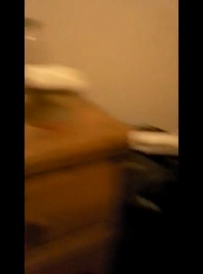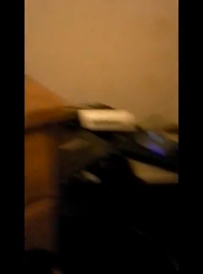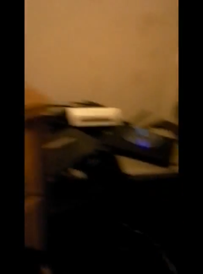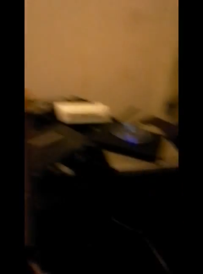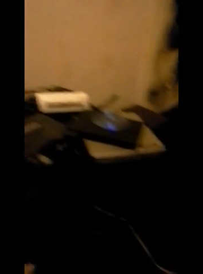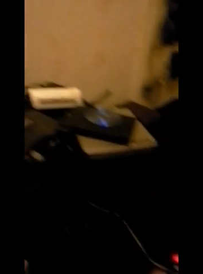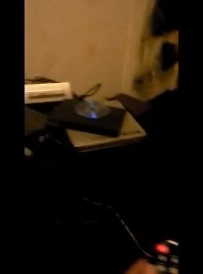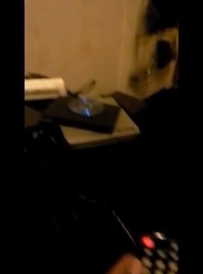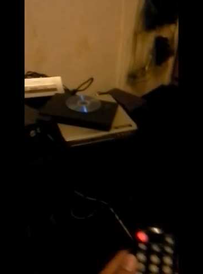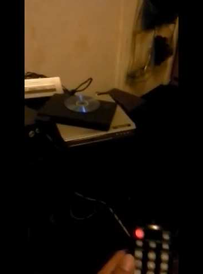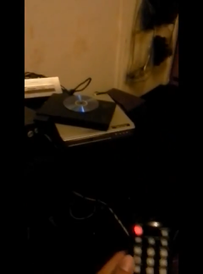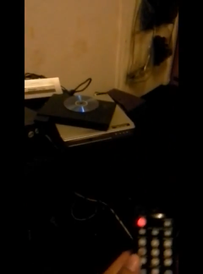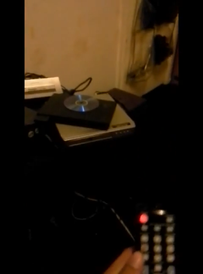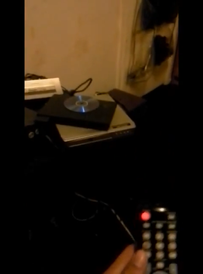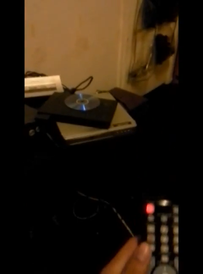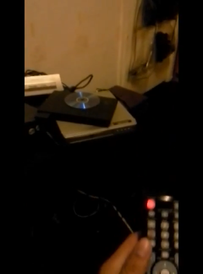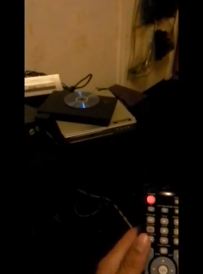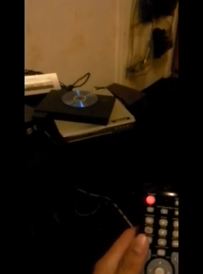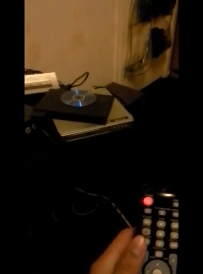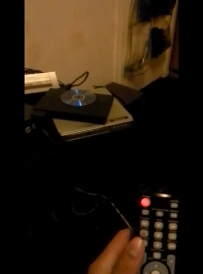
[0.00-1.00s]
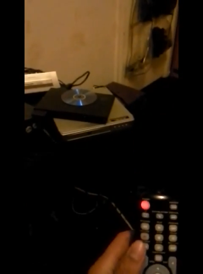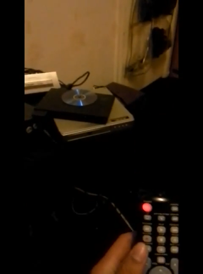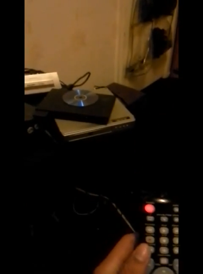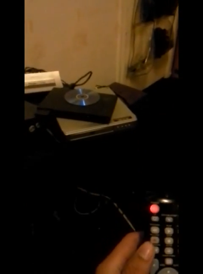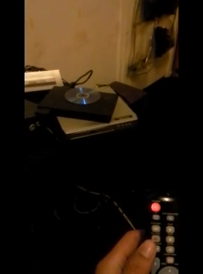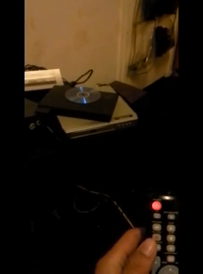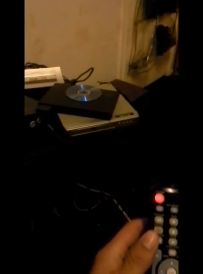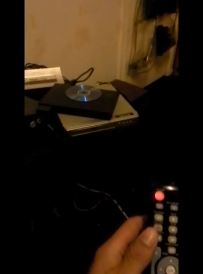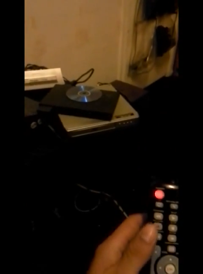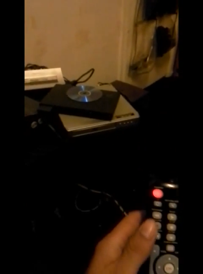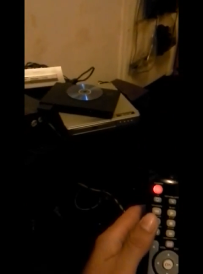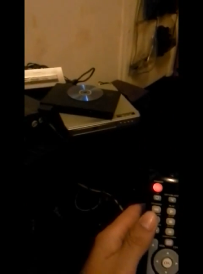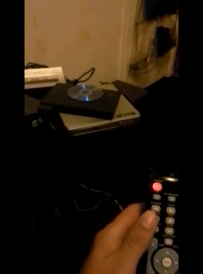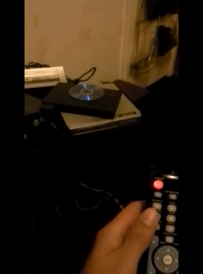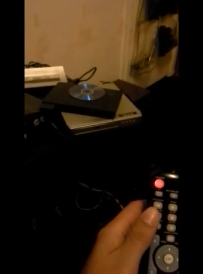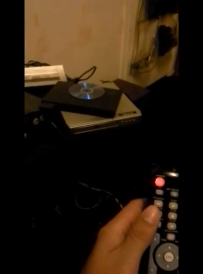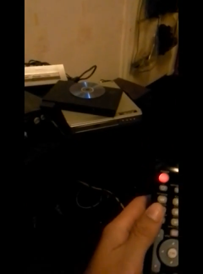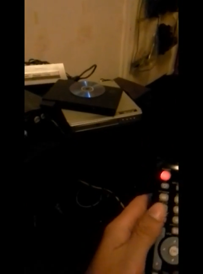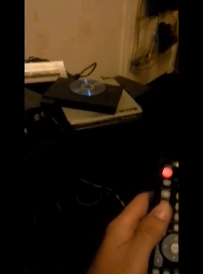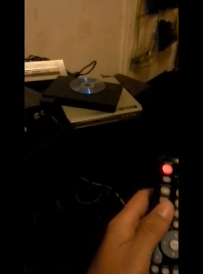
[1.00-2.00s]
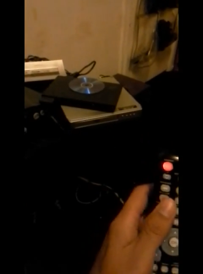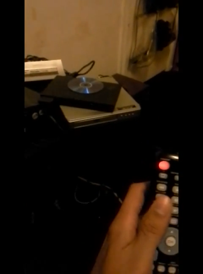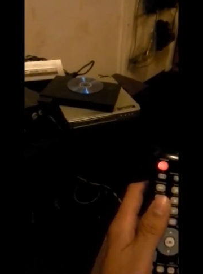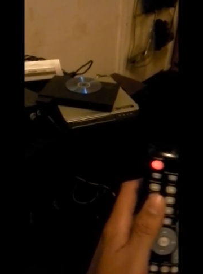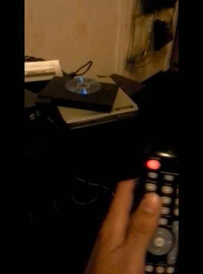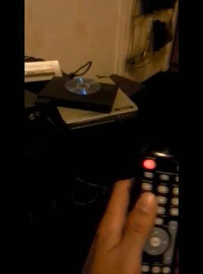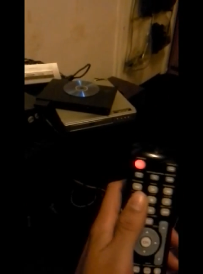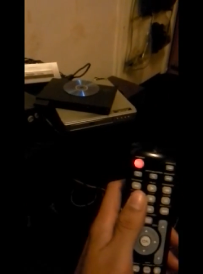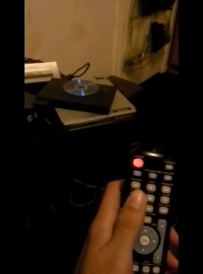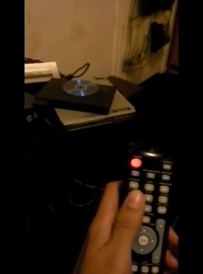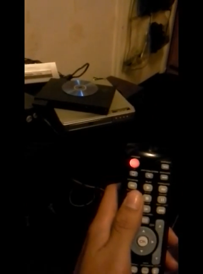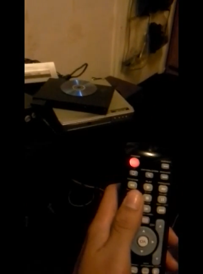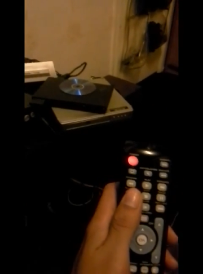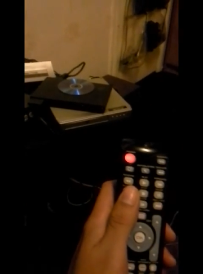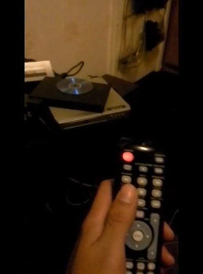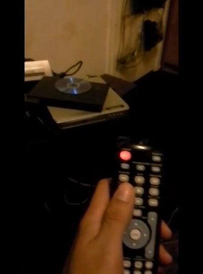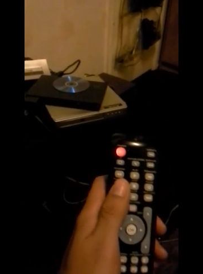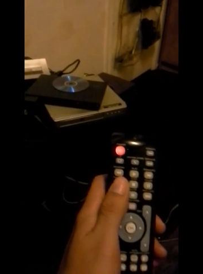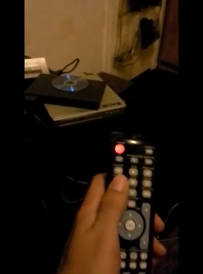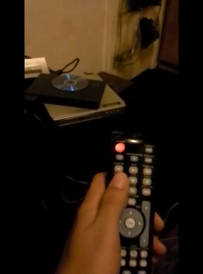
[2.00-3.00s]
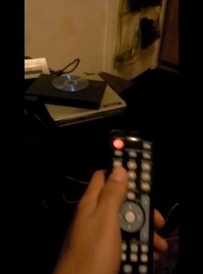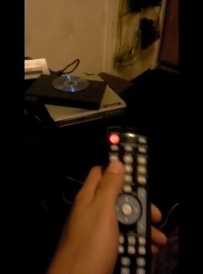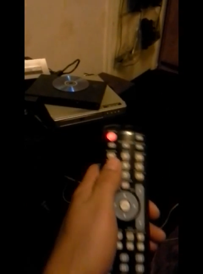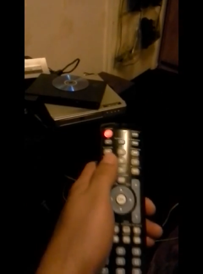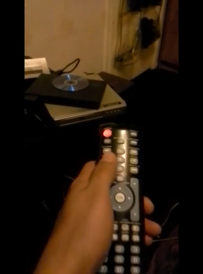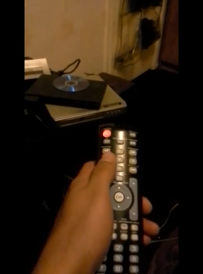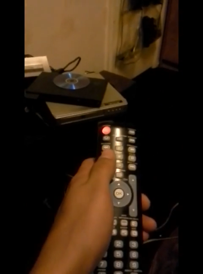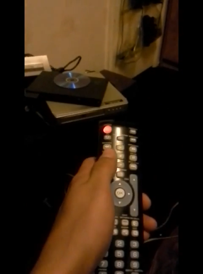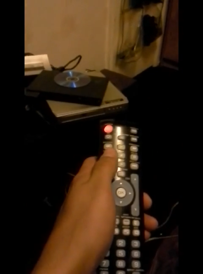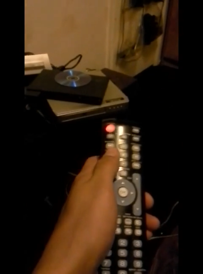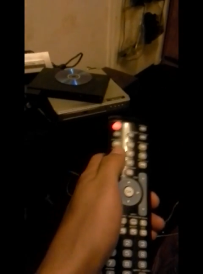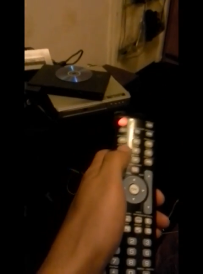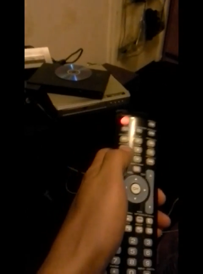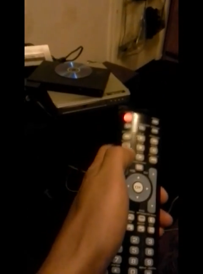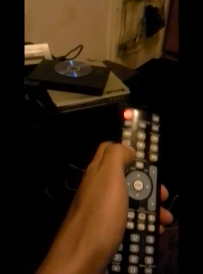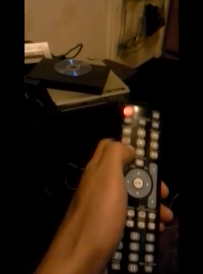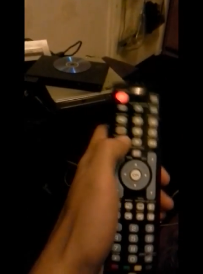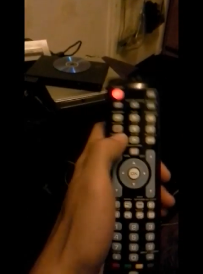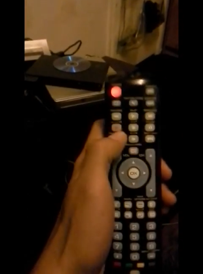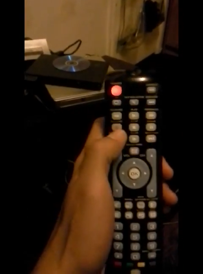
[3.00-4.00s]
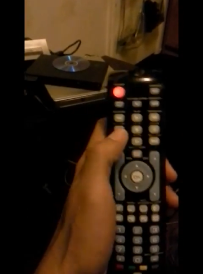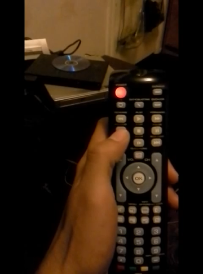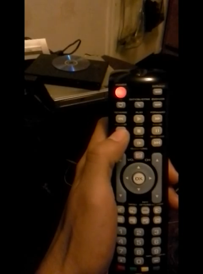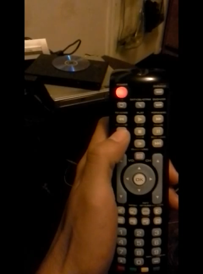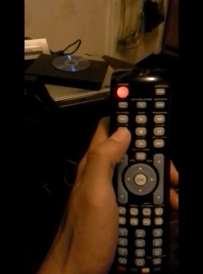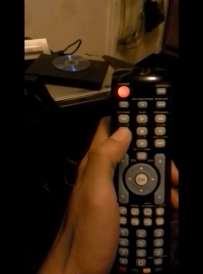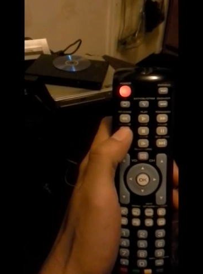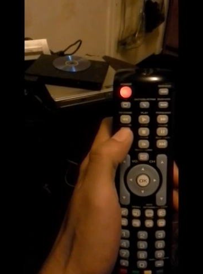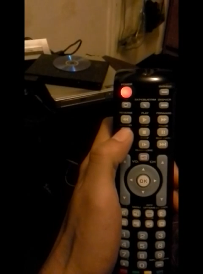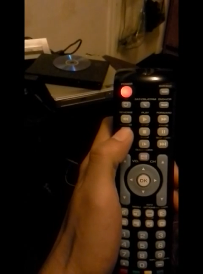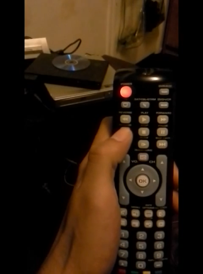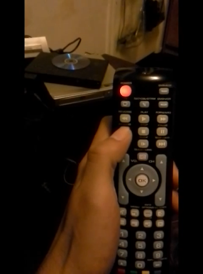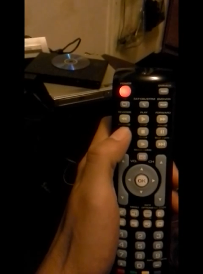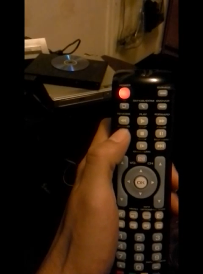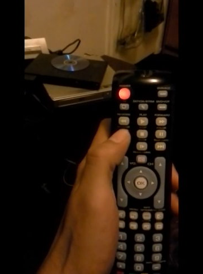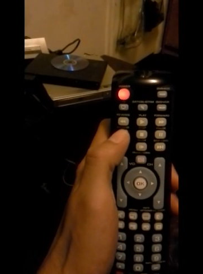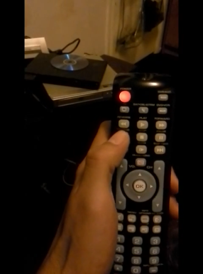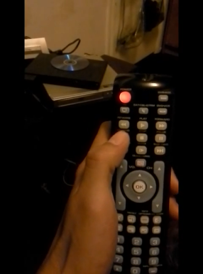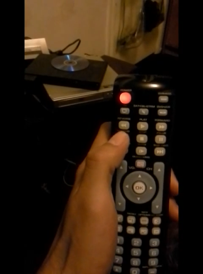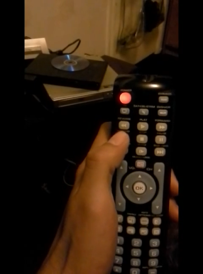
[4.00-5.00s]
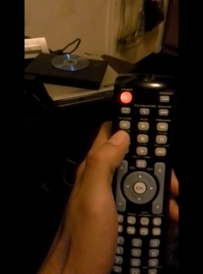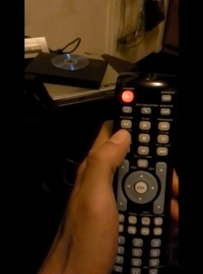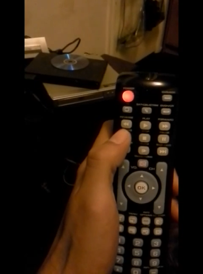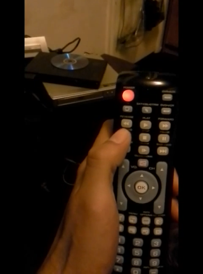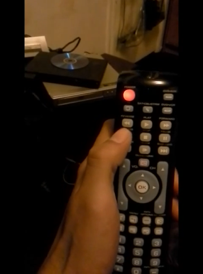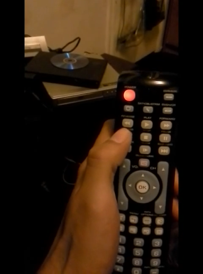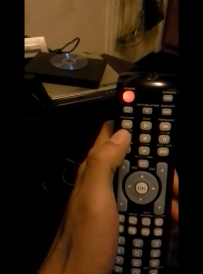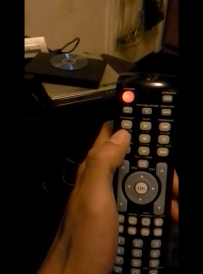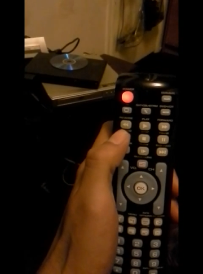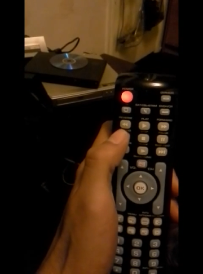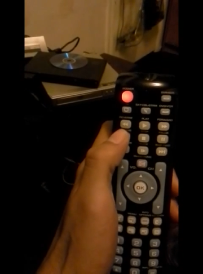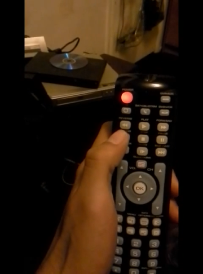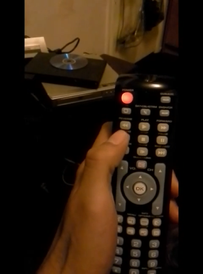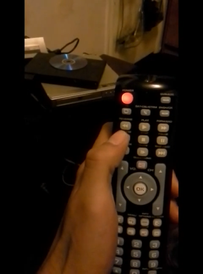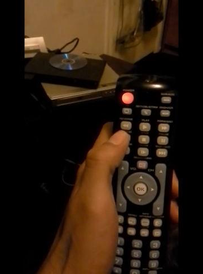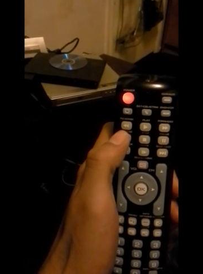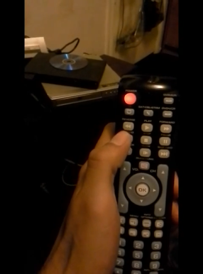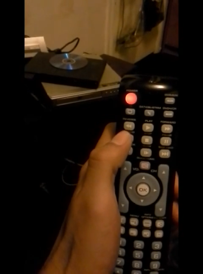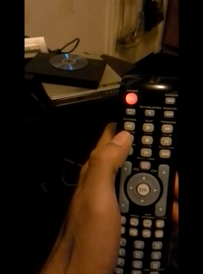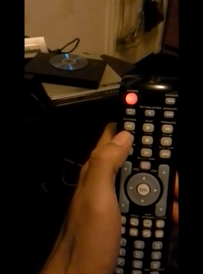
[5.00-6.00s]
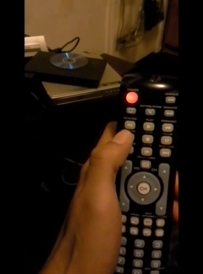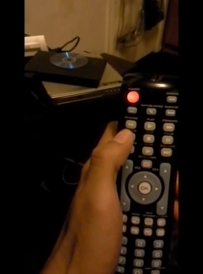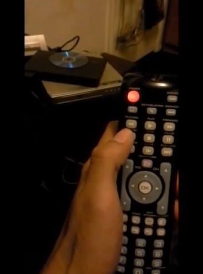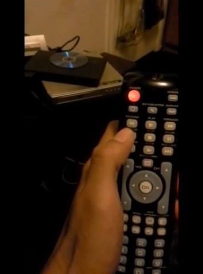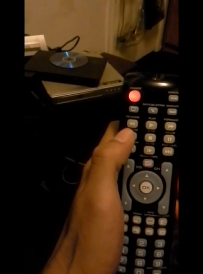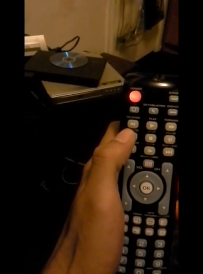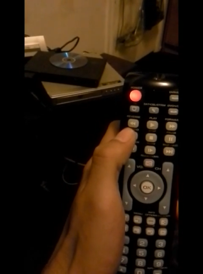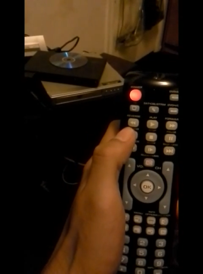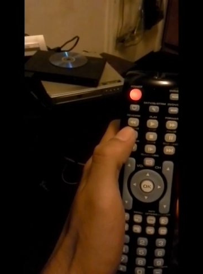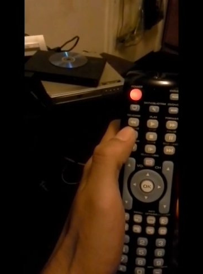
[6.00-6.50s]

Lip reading: (no speaker visible)